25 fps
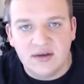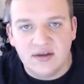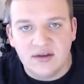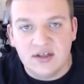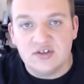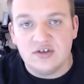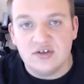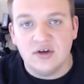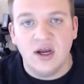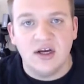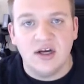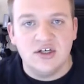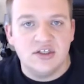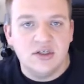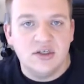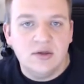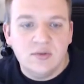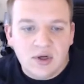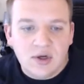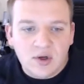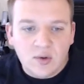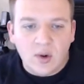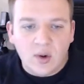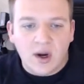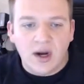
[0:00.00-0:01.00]
These are actually
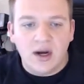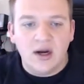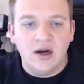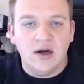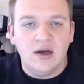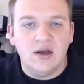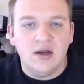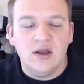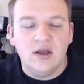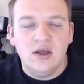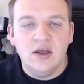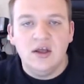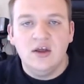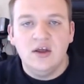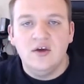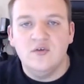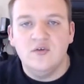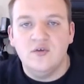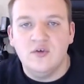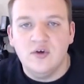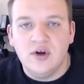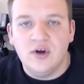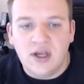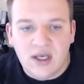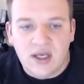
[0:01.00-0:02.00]
required
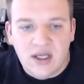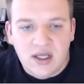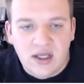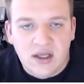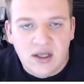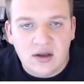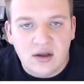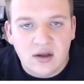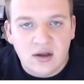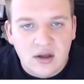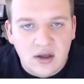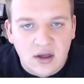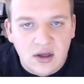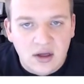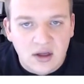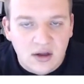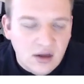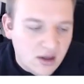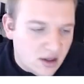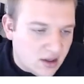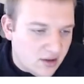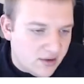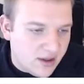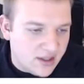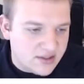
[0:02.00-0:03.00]
for any
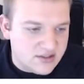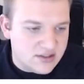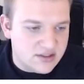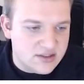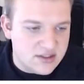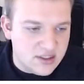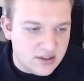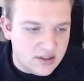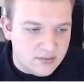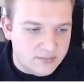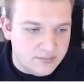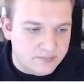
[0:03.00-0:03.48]
Alexa skill.